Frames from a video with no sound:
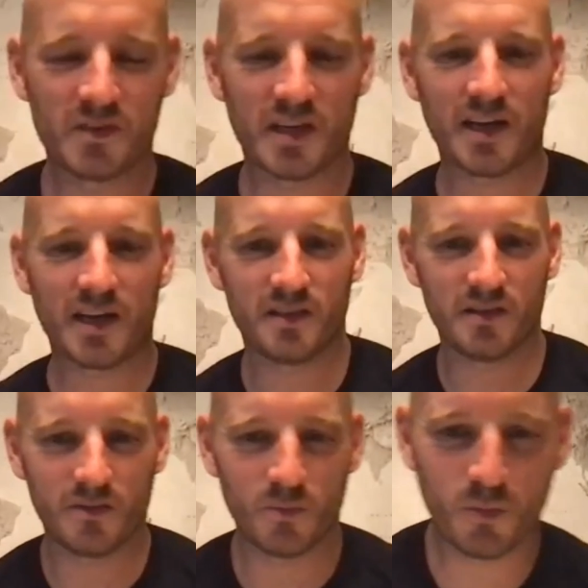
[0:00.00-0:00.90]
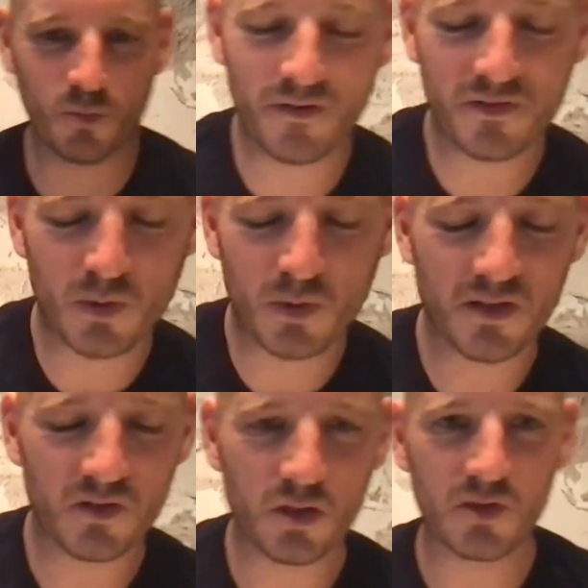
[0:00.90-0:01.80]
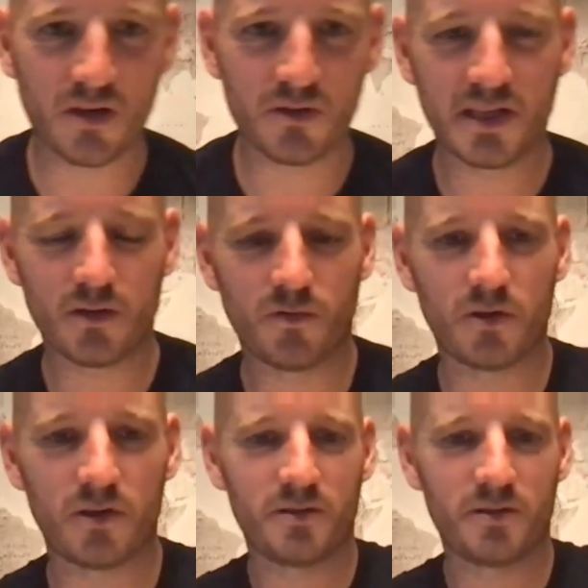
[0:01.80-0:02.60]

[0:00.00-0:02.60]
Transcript: was, um, it was marvelous, and I played, from